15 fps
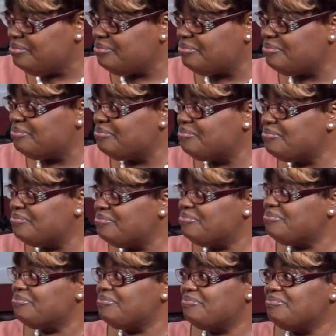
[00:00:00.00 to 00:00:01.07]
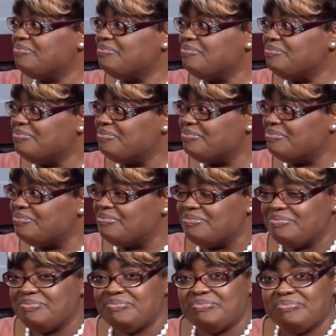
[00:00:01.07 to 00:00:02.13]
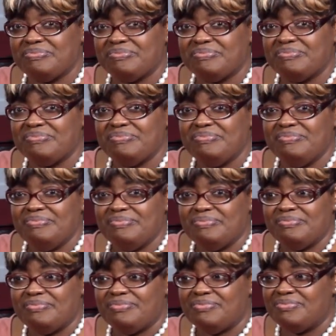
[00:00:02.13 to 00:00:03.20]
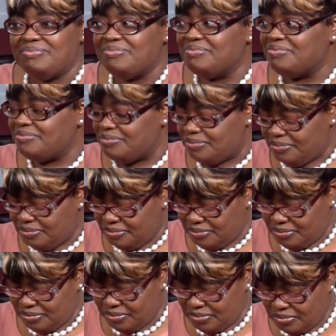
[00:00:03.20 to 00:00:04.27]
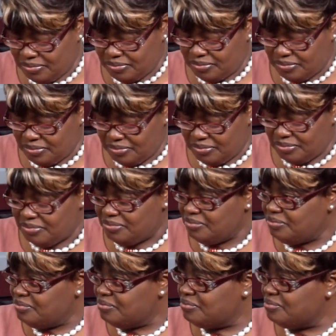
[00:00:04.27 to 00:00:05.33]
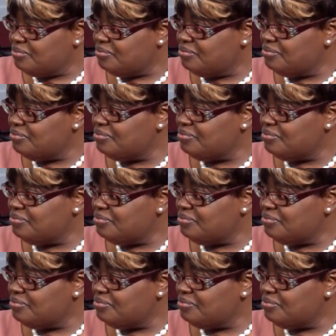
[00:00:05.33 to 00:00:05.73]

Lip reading: [no speech]